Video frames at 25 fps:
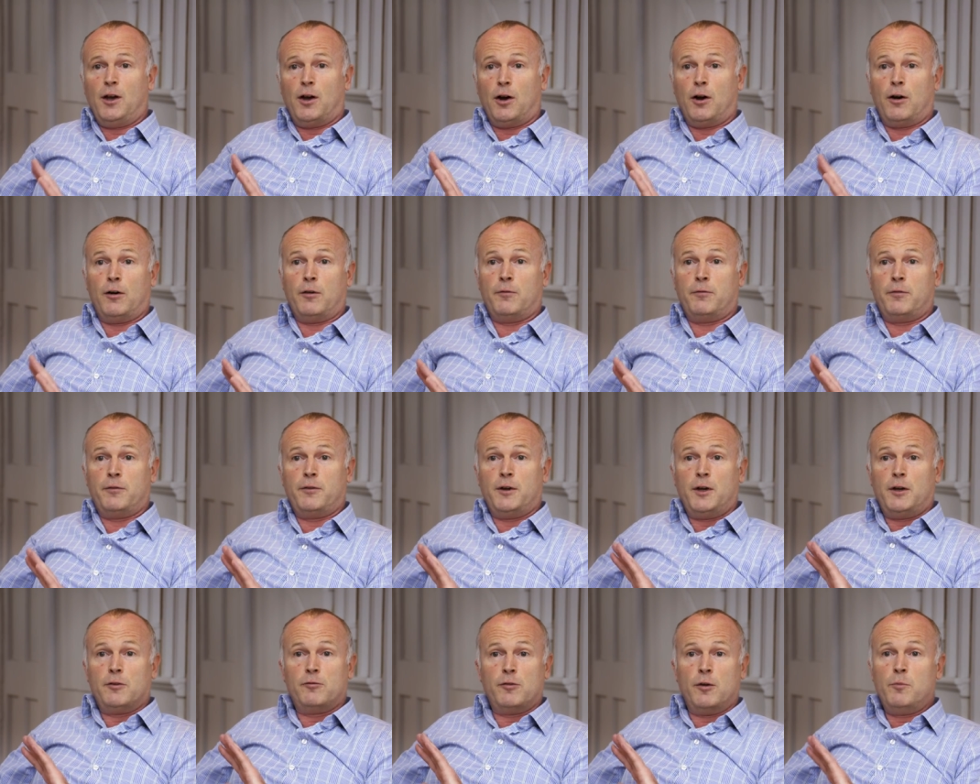of
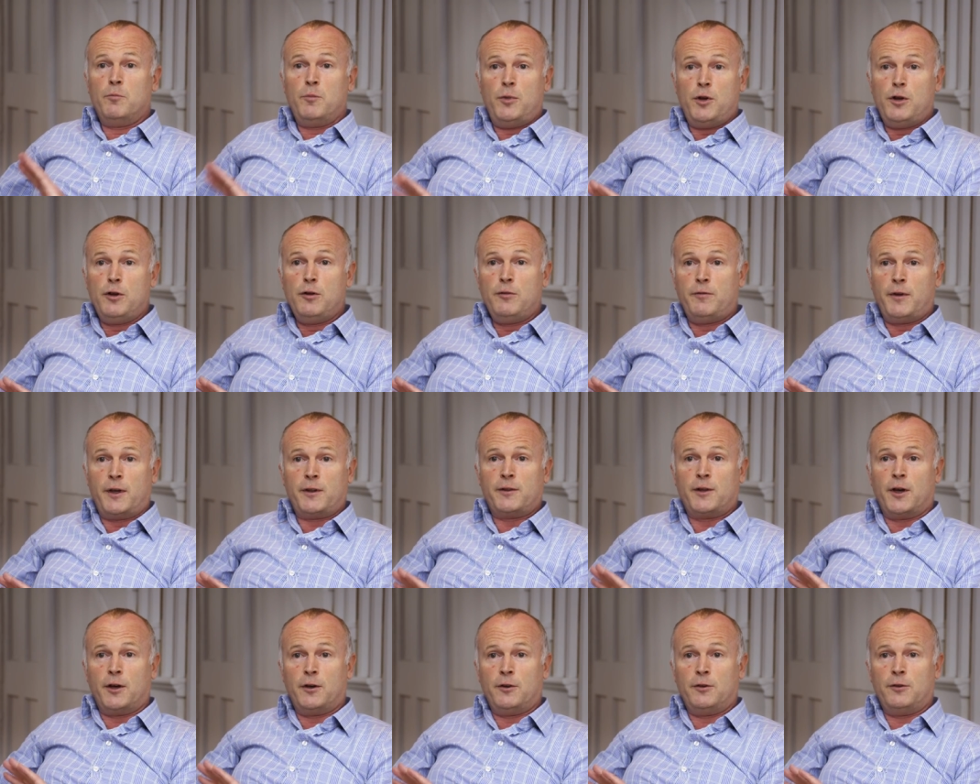
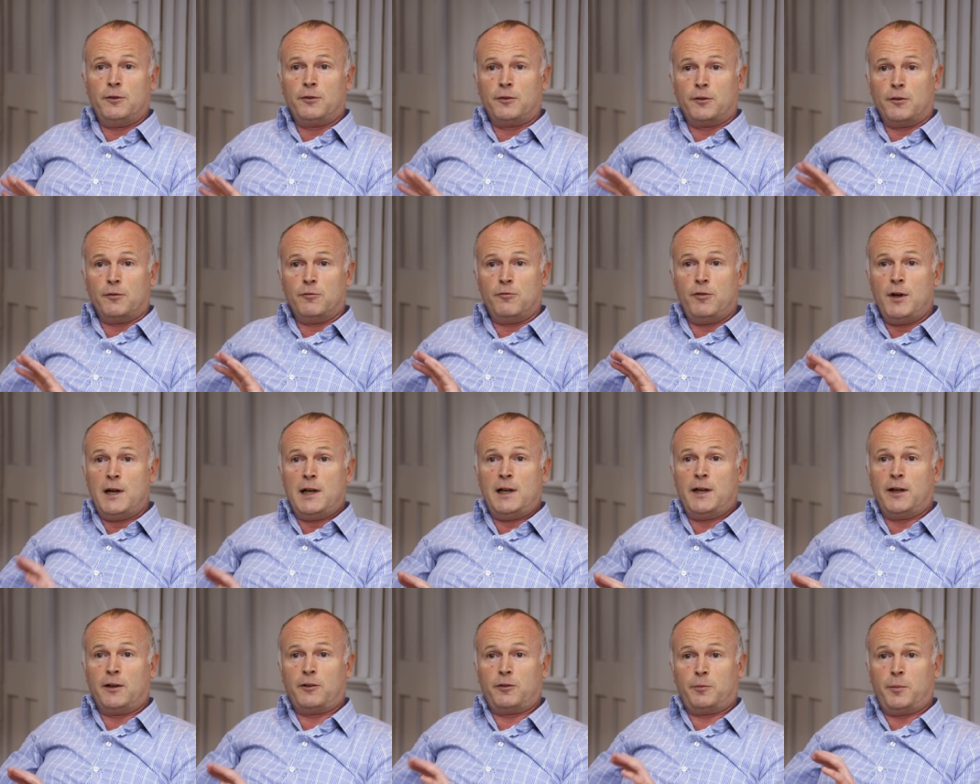removing those
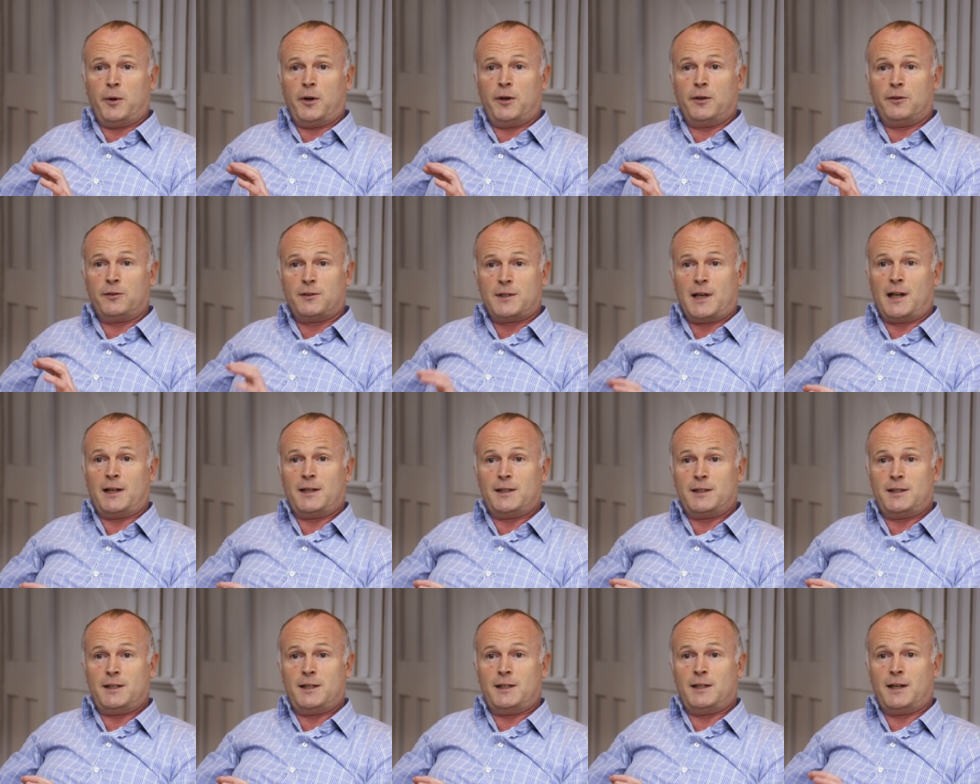really experienced,
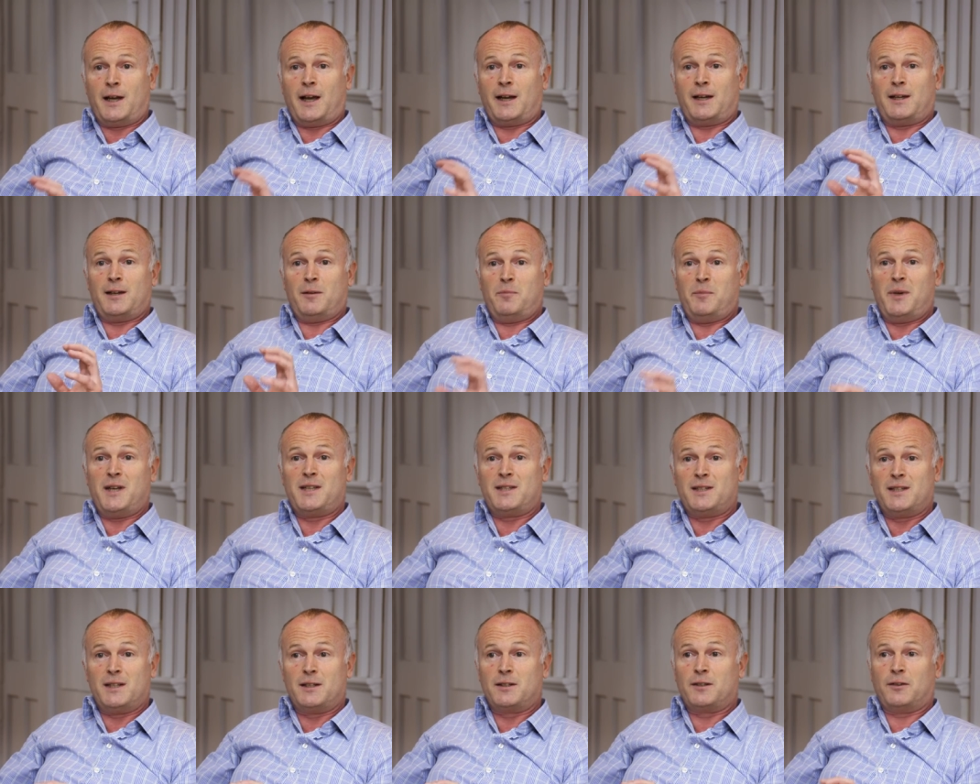talented and
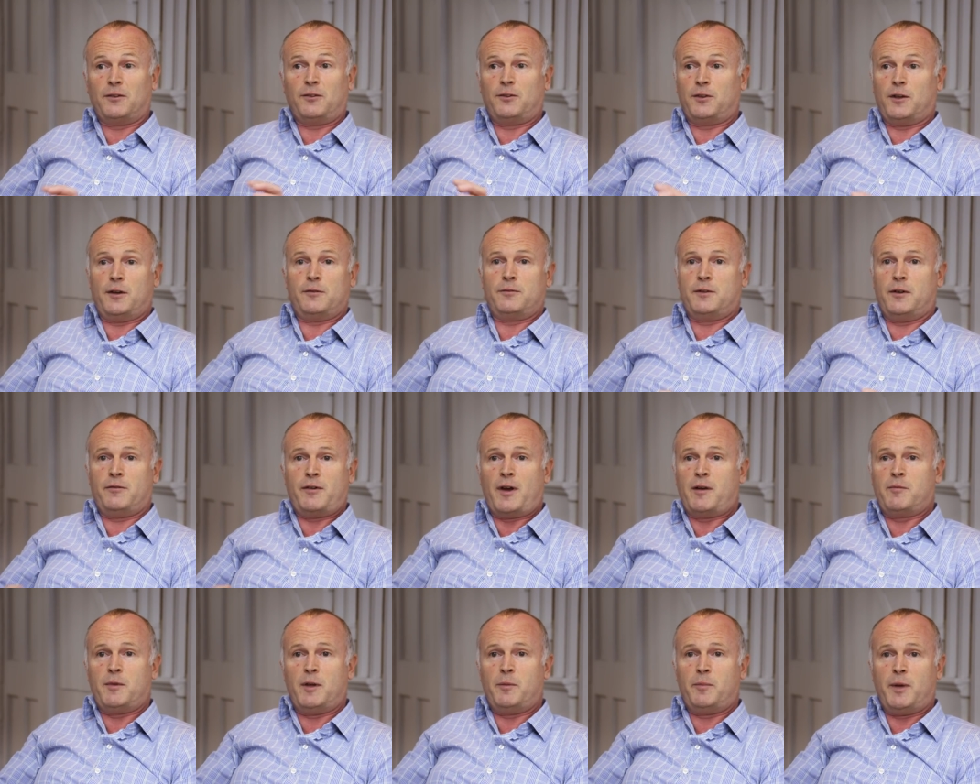committed Conservative
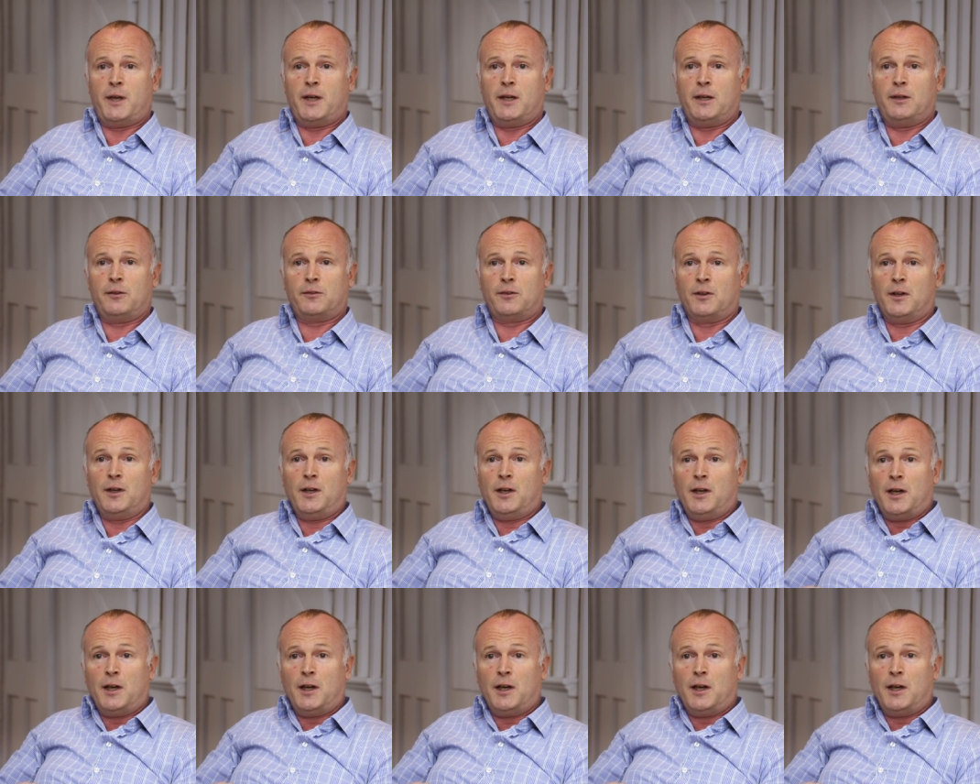MEPs